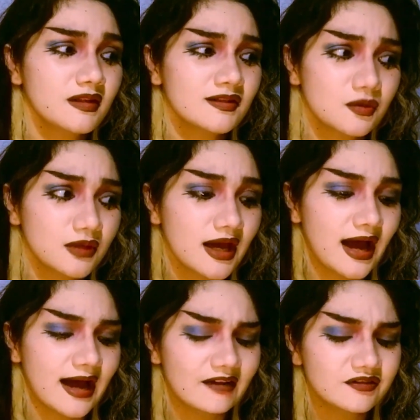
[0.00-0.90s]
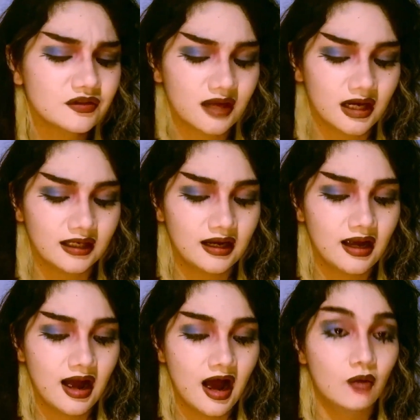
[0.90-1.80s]
So yeah, after that,
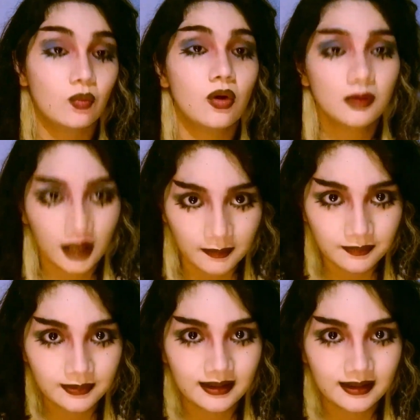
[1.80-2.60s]
I woke up.